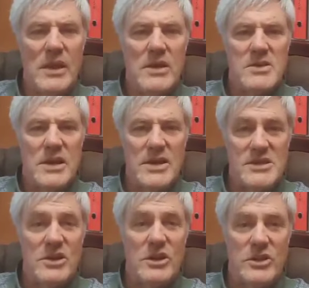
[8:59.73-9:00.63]
So let's
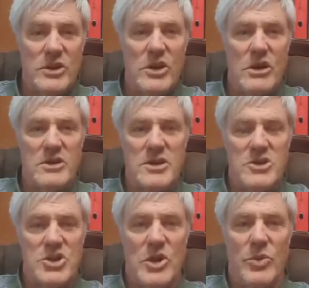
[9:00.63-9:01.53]
look at the context,
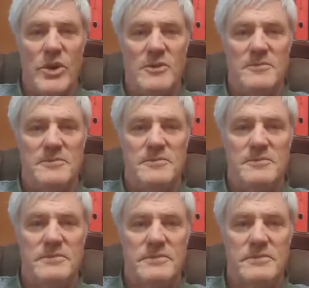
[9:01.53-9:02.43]
shall we?
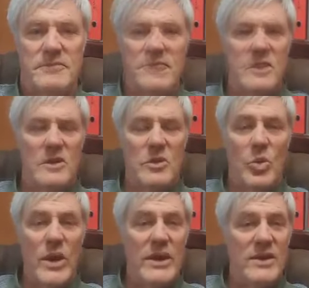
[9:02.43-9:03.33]
So
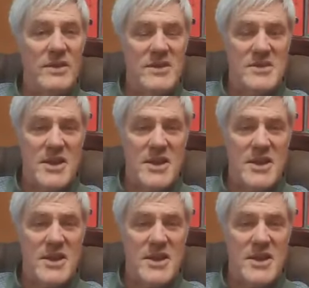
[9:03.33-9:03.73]
when did this